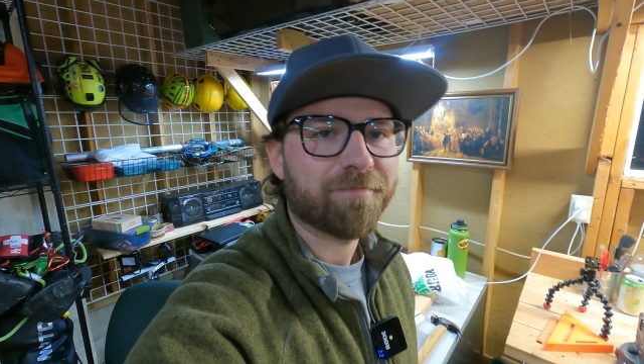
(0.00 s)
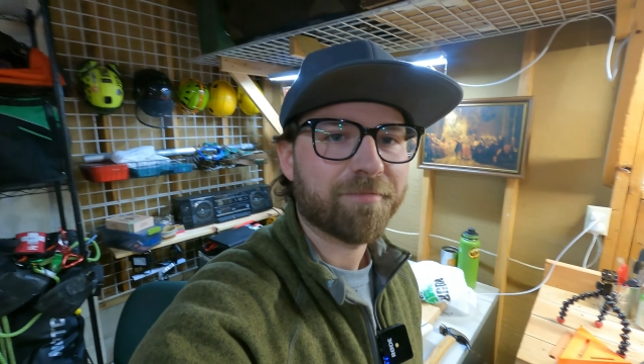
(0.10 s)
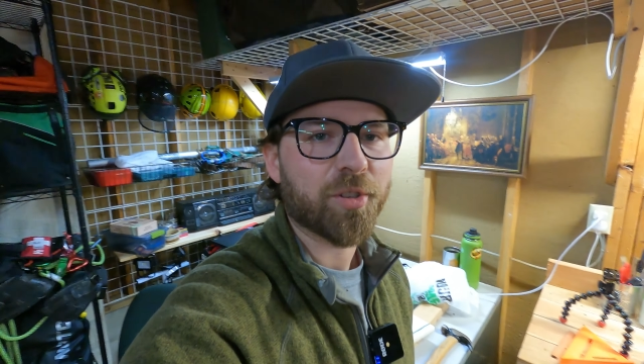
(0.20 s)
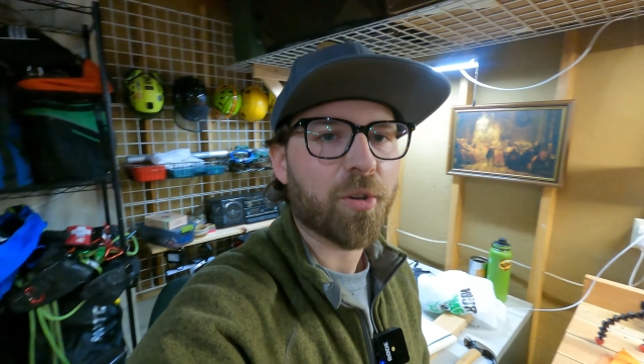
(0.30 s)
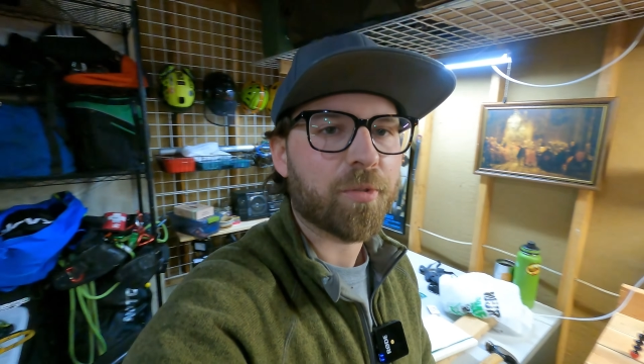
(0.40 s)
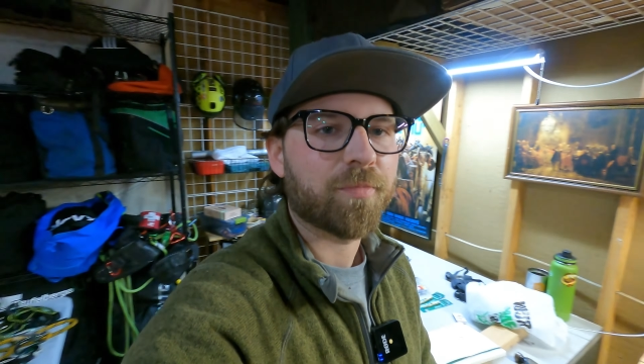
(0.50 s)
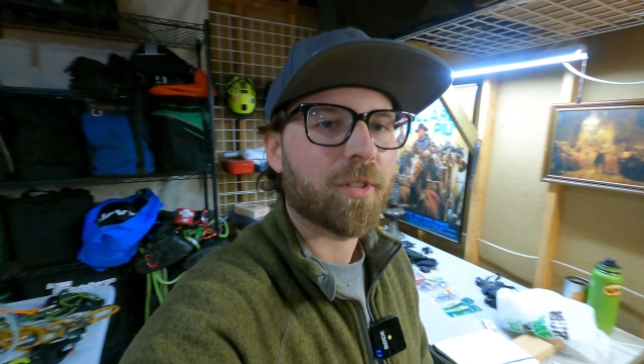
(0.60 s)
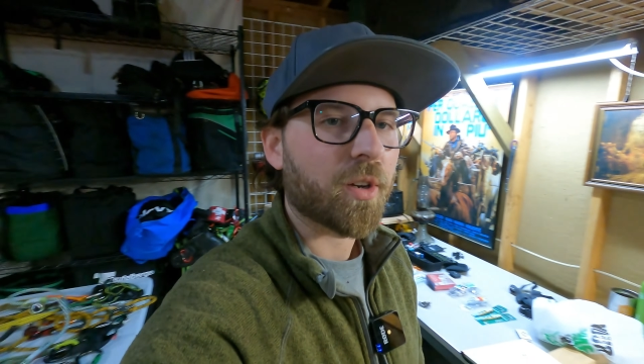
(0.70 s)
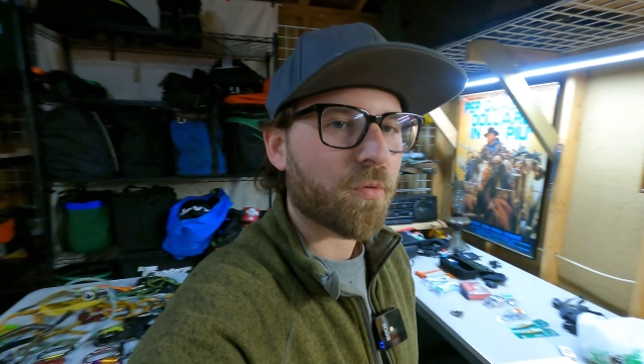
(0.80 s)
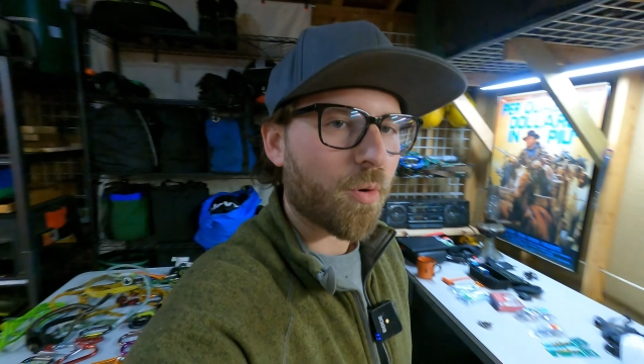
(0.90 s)
So,
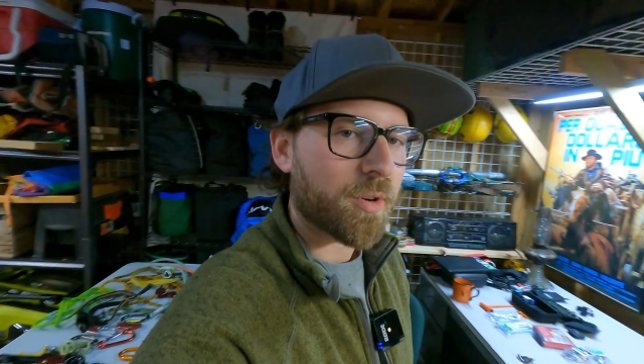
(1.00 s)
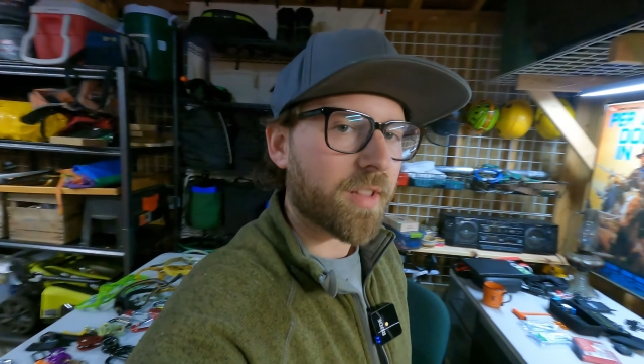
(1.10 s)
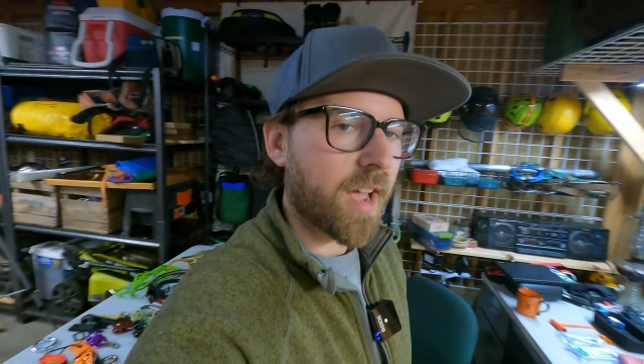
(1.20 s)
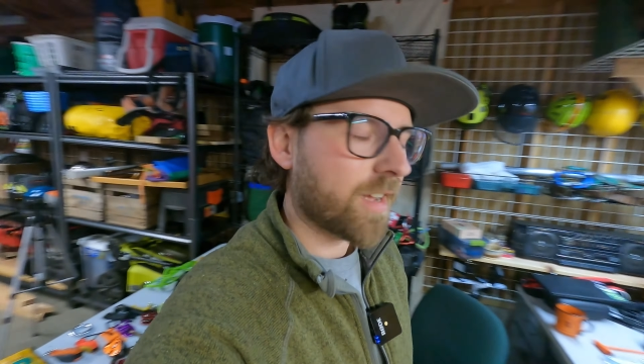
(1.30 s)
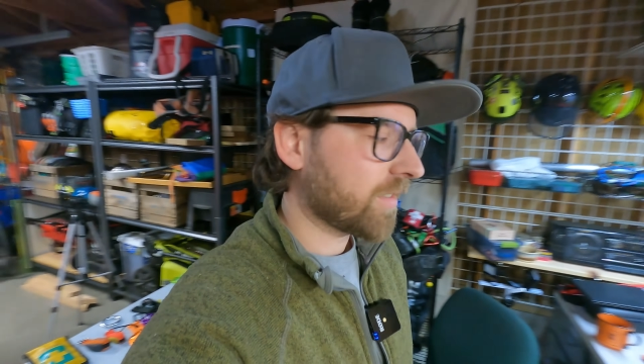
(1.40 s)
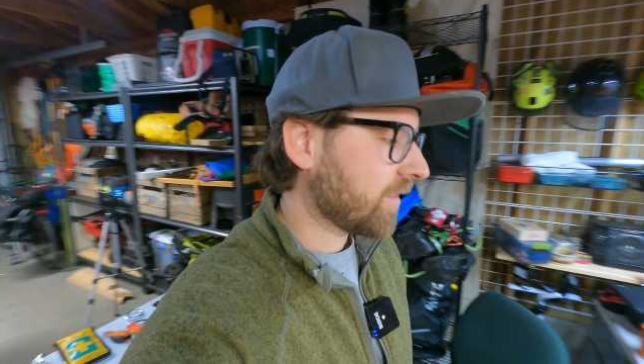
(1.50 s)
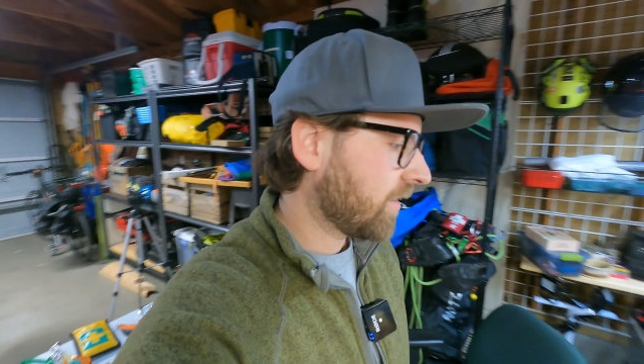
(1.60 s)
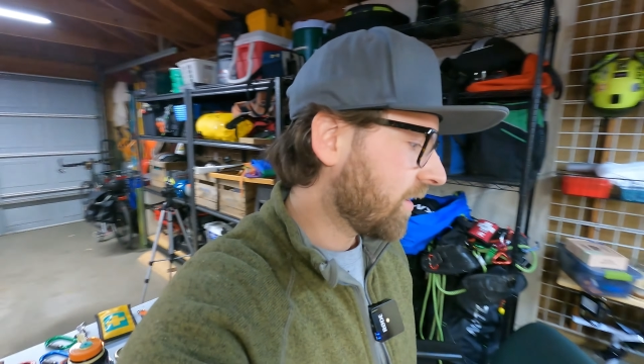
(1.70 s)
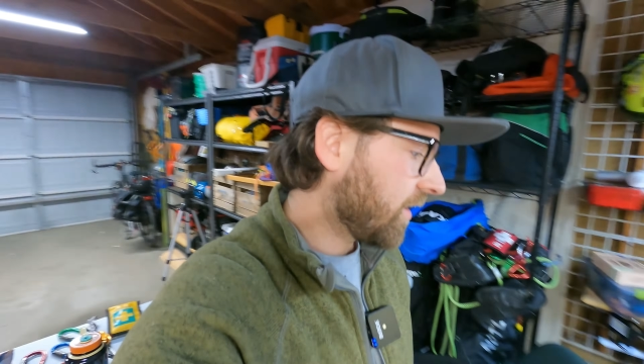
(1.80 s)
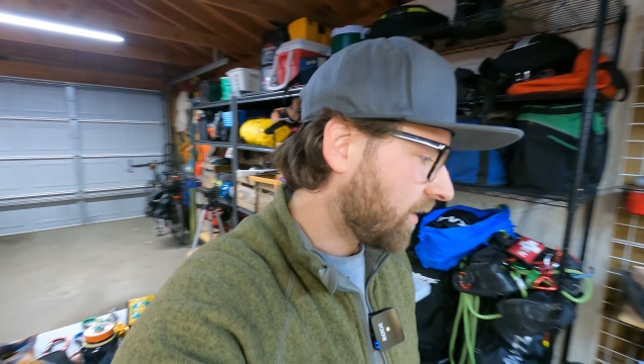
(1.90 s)
looking forward to that.
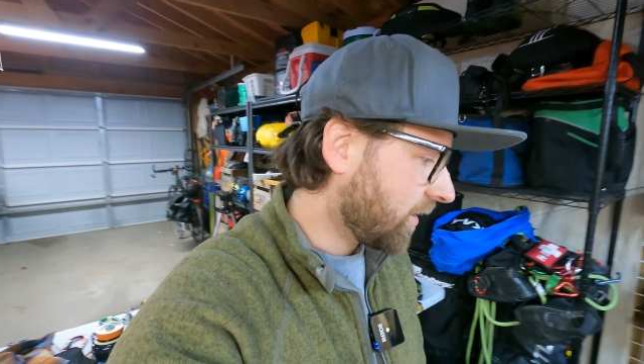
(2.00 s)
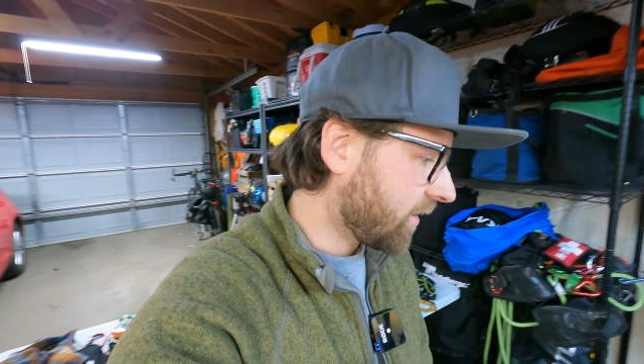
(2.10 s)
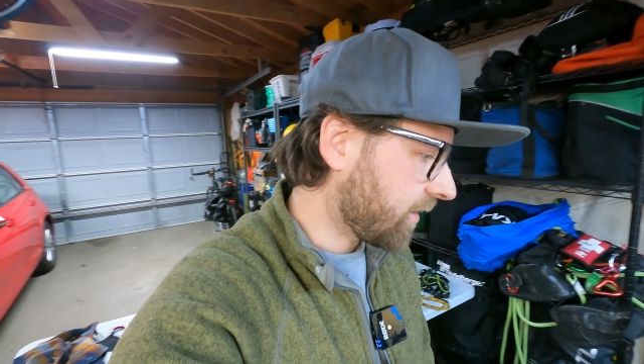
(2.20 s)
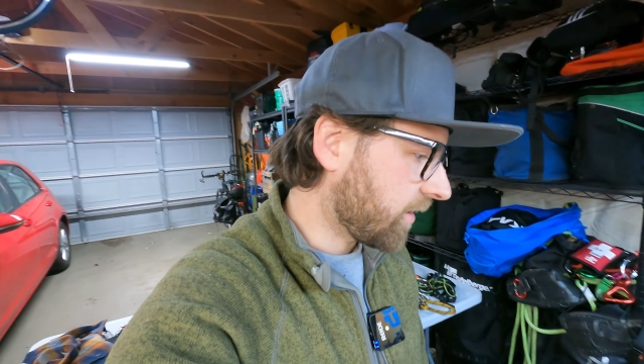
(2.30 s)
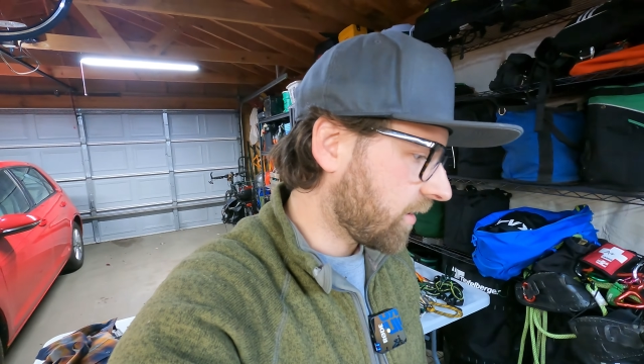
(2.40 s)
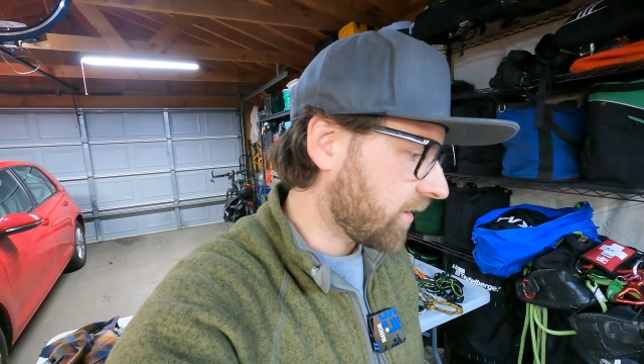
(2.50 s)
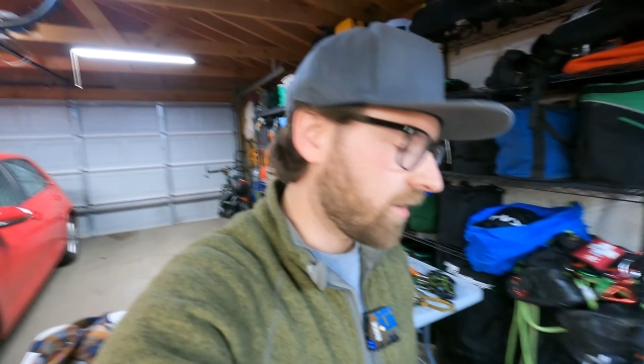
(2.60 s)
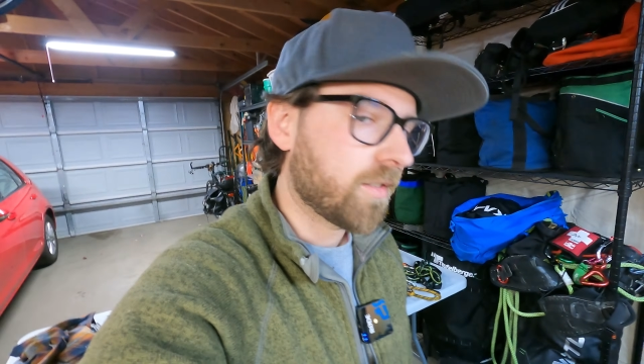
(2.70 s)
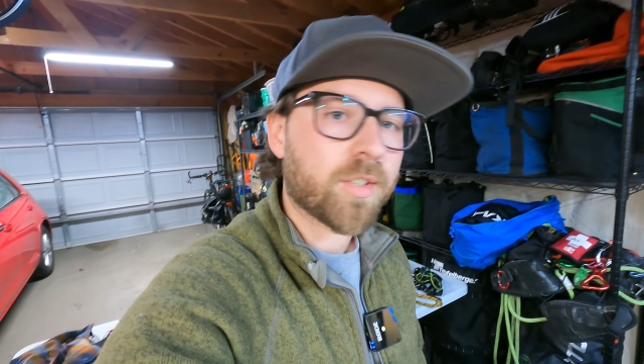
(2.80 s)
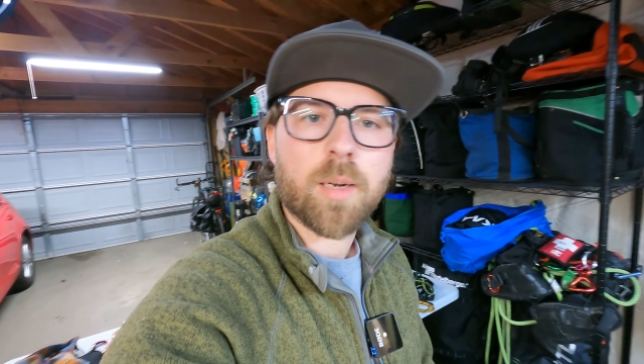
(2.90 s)

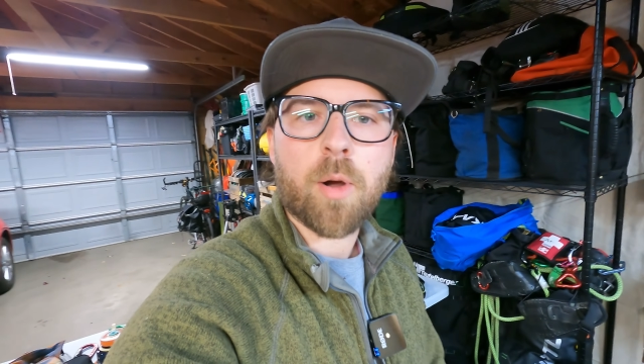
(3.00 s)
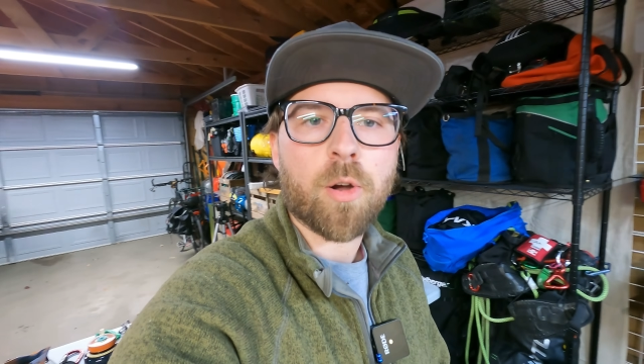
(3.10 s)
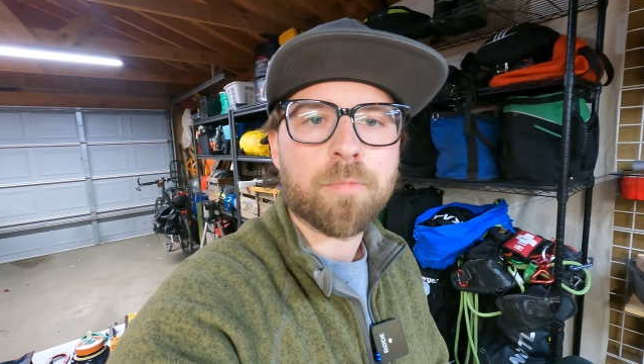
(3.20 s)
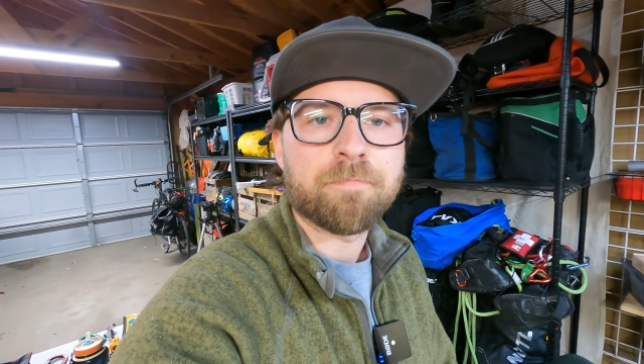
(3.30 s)
See you tomorrow.